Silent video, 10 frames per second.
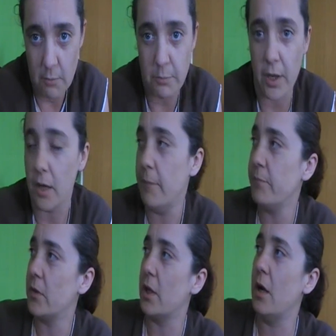But
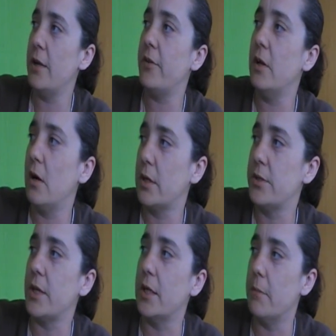the only thing I can
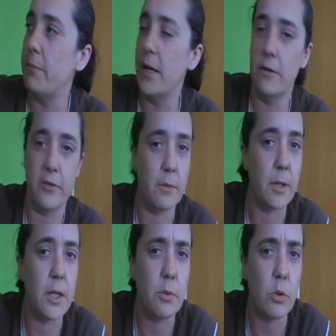say to benefit
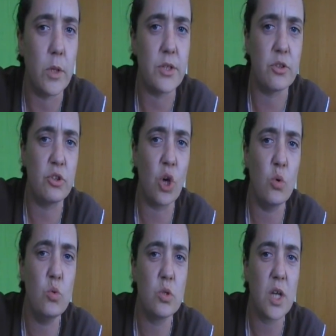people is
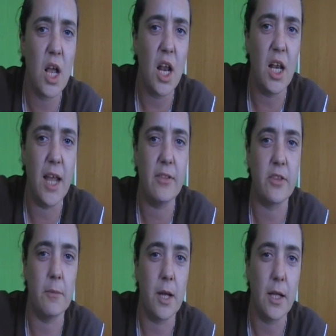don't let
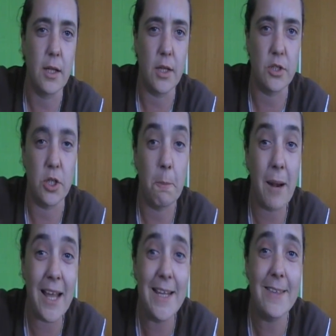them get to you.
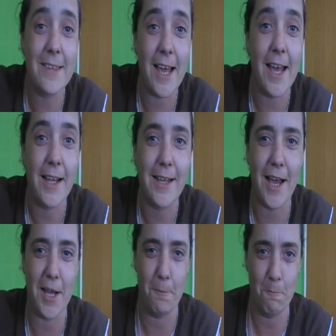Play their
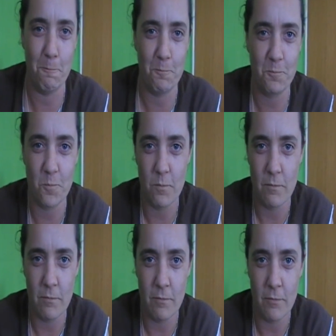game.
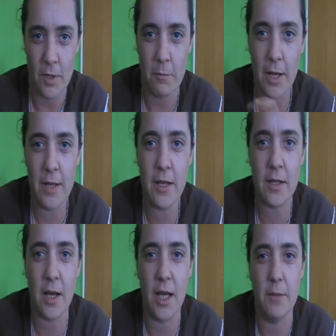Play their
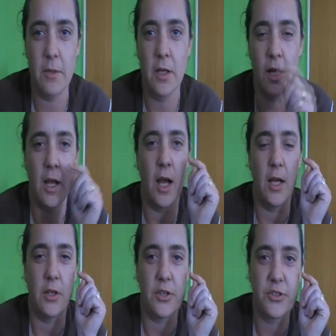game
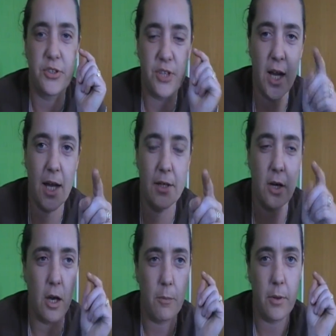and stand
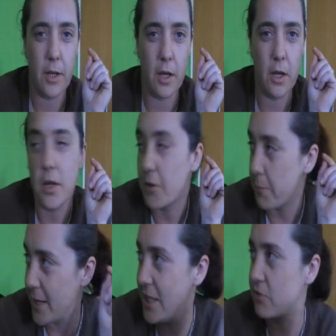up at the
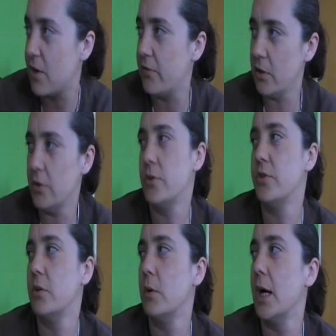peace
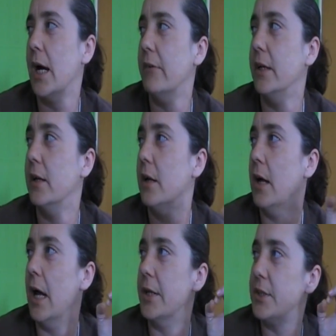revolutions that we're having,
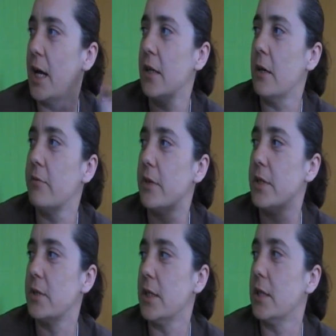and stand up for
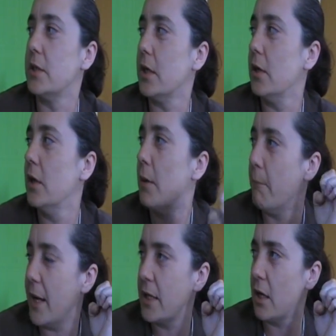these things, you know.
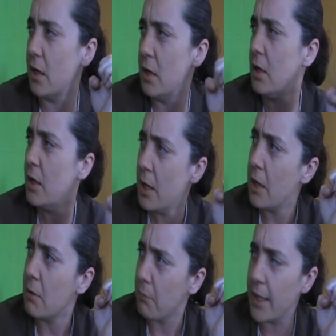Make
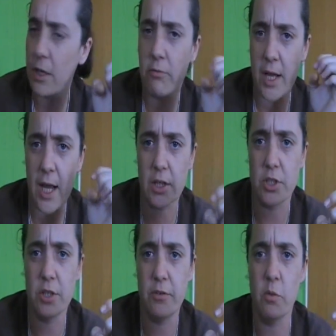a
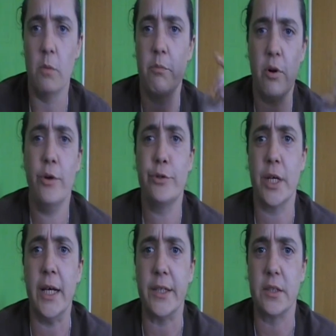reaction if you want.
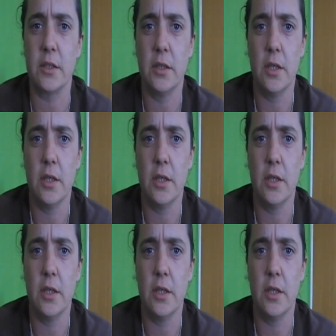Protest,